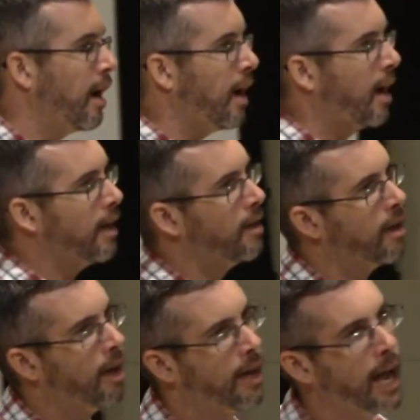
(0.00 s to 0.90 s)
a,
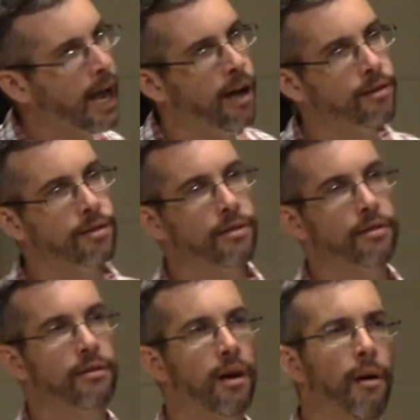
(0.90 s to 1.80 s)
a house,
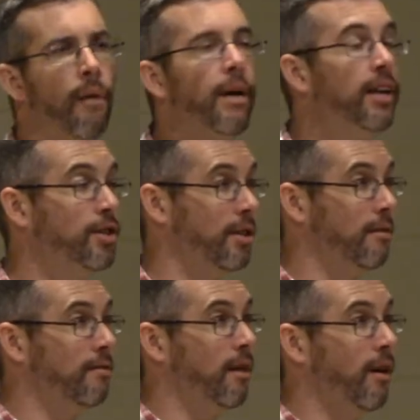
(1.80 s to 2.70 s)
a, a mansion,
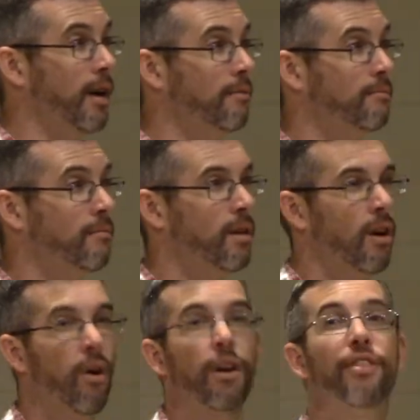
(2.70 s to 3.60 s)
all right,
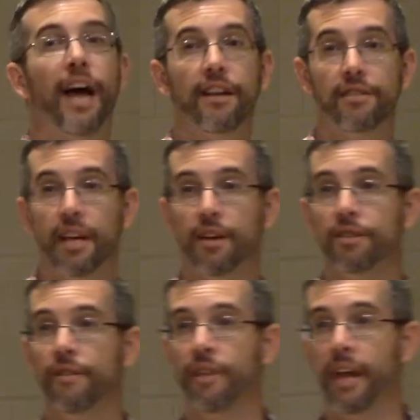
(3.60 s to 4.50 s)
on a thousand
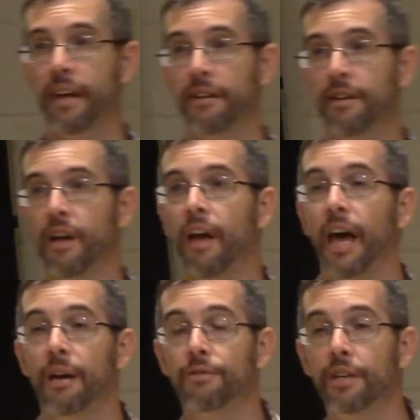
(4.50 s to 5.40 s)
acres of land,
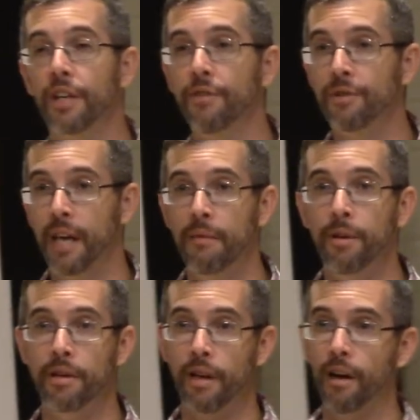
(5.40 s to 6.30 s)
and I was going to give you $10
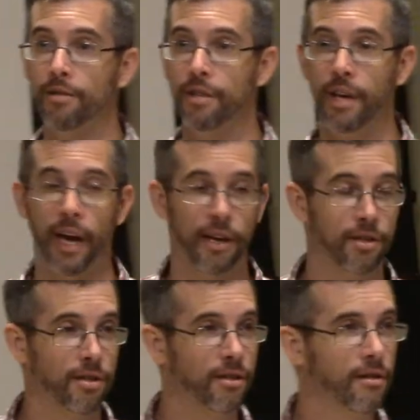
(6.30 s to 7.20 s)
million in
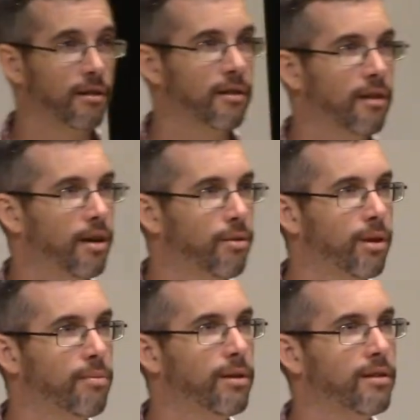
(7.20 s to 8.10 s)
cash. Are you
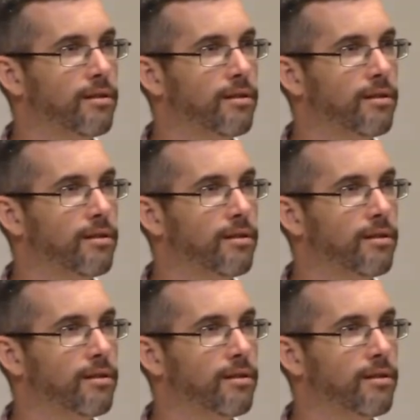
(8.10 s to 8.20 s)
with me?